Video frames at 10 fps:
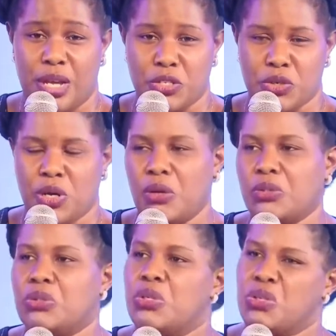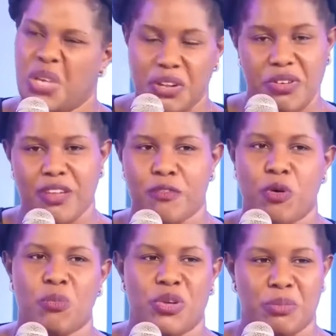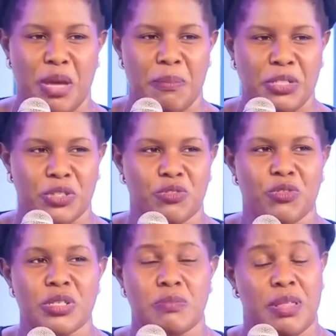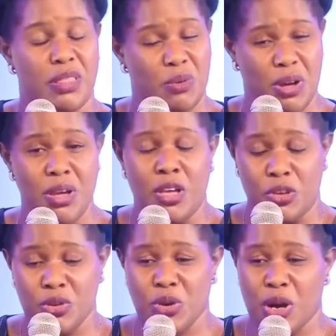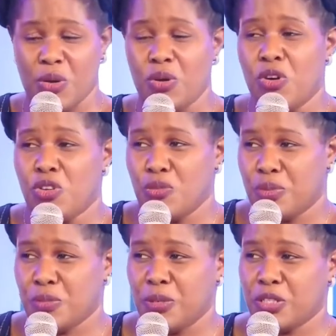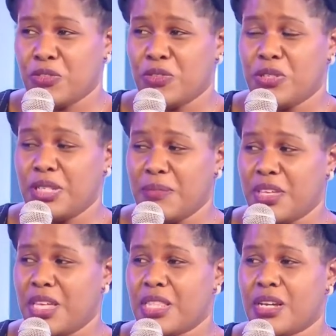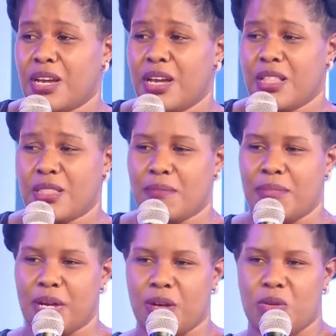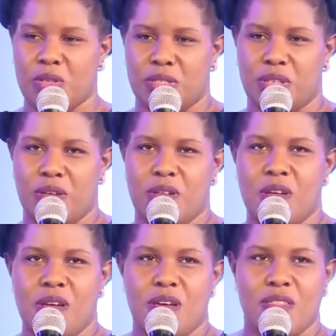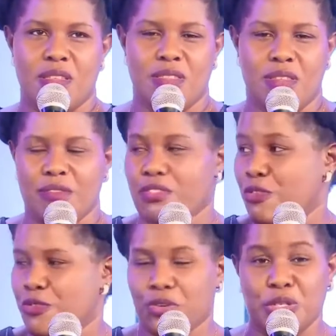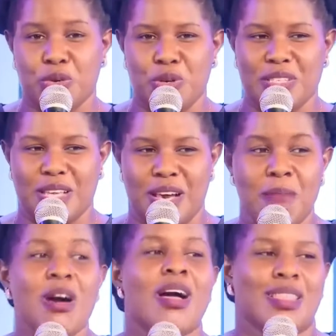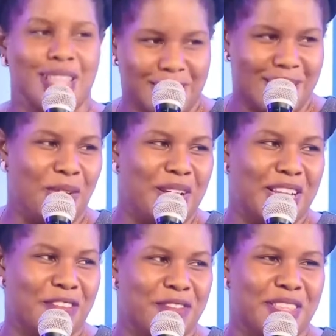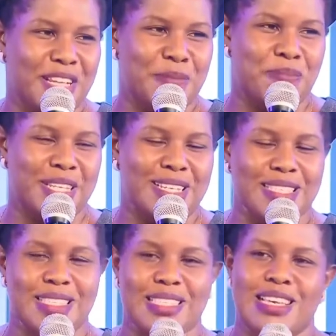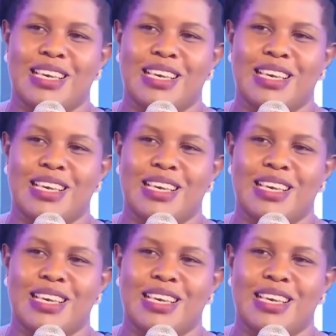at your house. So I drive home with my passion fruits, but they were, you know how you put passion fruit, something in the car and the back goes down and then the front goes up? That's how I left that place.